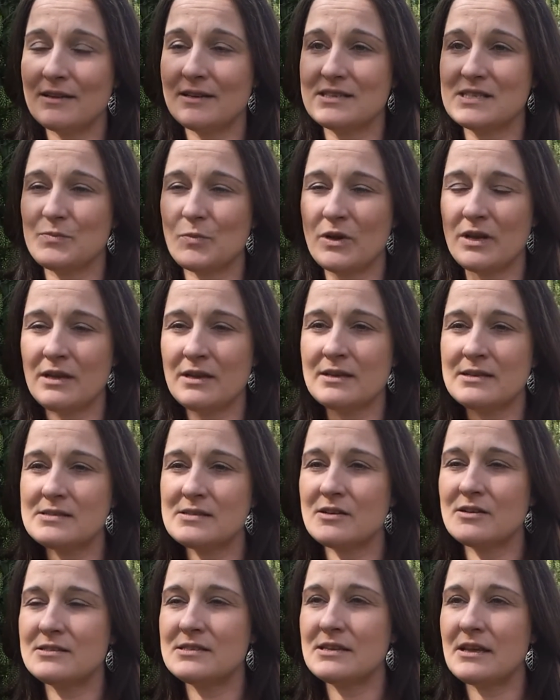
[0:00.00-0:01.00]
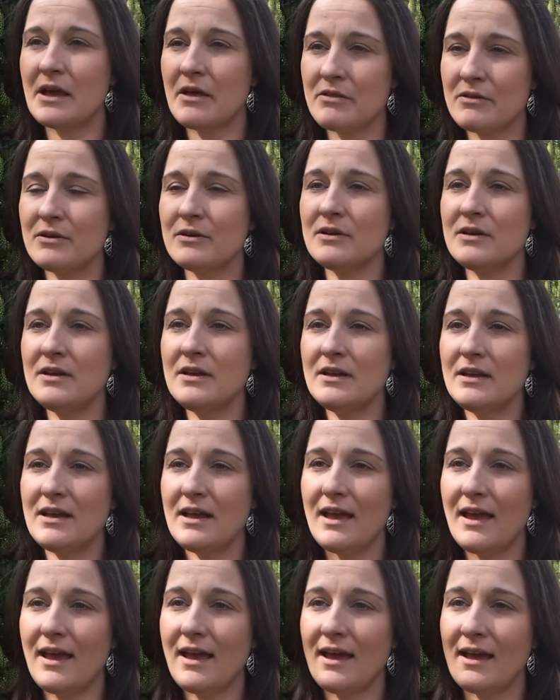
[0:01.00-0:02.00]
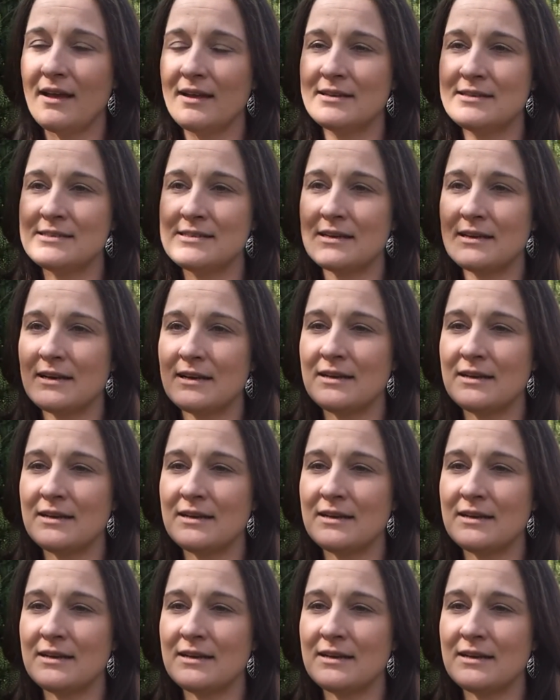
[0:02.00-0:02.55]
and it's bringing us all together. And